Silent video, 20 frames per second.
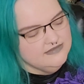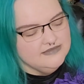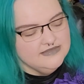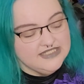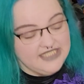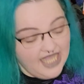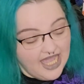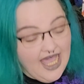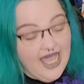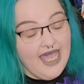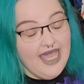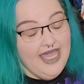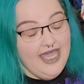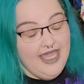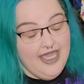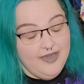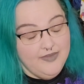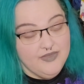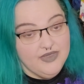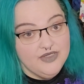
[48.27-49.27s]

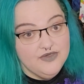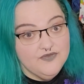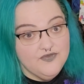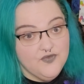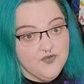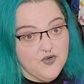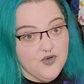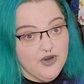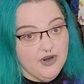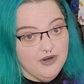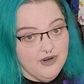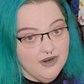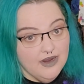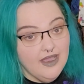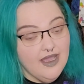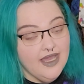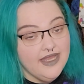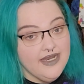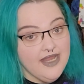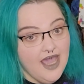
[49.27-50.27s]
time
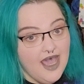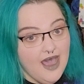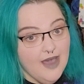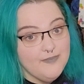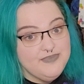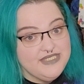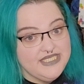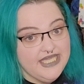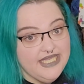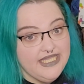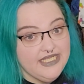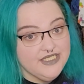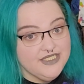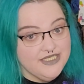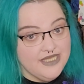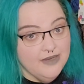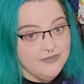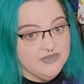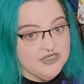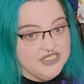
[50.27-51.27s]
for an update
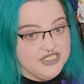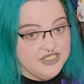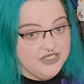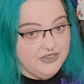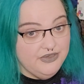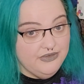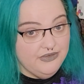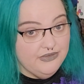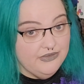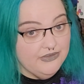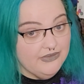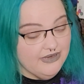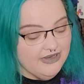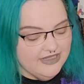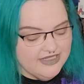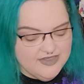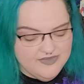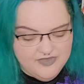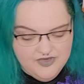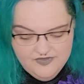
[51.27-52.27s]
number 2
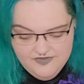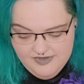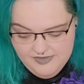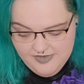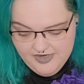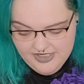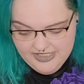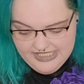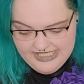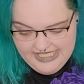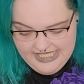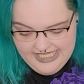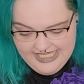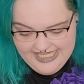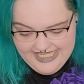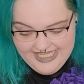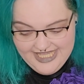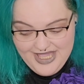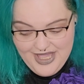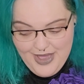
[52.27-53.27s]
on the Movie
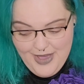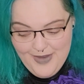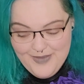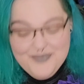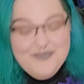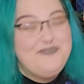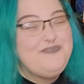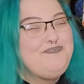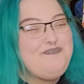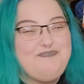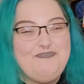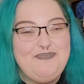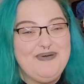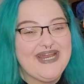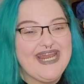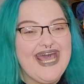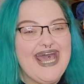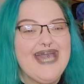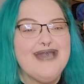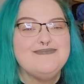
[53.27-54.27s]
Marquee,
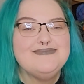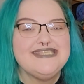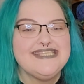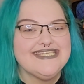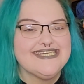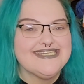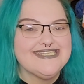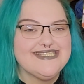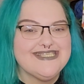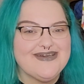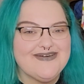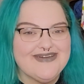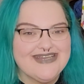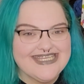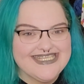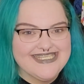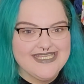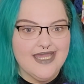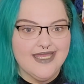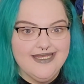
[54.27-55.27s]
but I'm still so
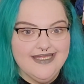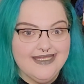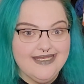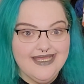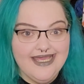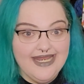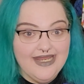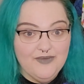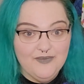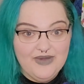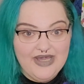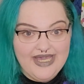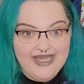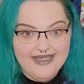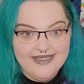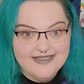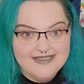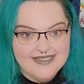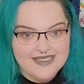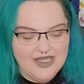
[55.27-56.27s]
excited
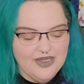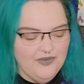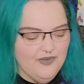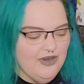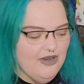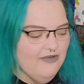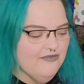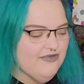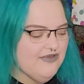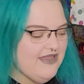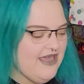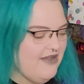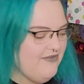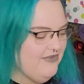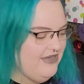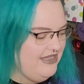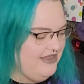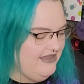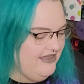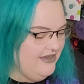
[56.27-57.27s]
anyway to go over that
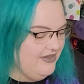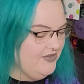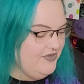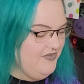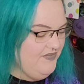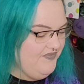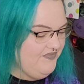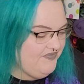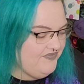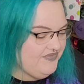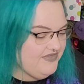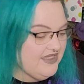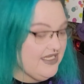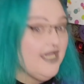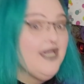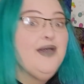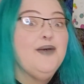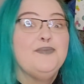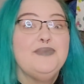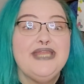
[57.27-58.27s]
with you.
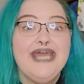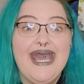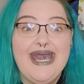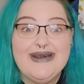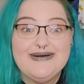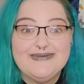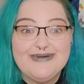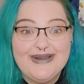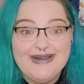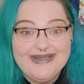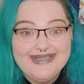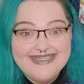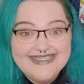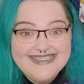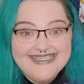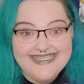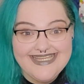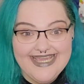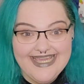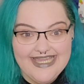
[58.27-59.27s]
But how are you
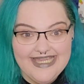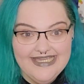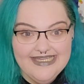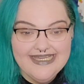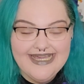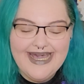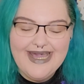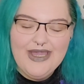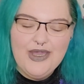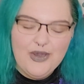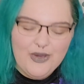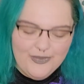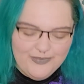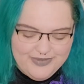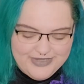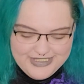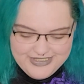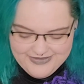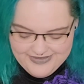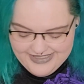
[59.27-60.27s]
today? I hope
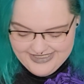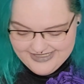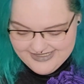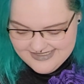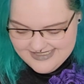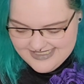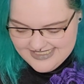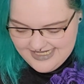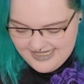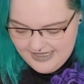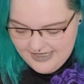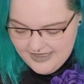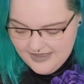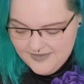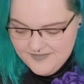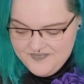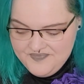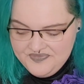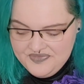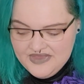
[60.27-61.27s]
you're doing good
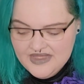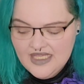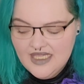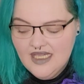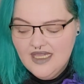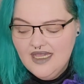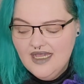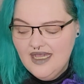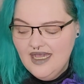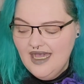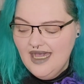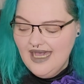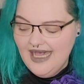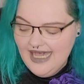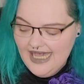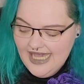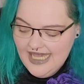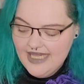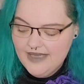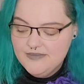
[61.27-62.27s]
today.
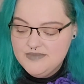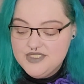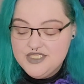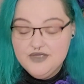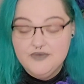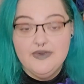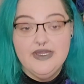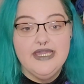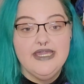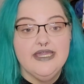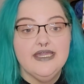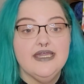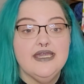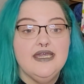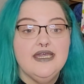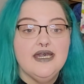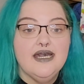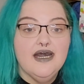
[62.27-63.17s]
I'm doing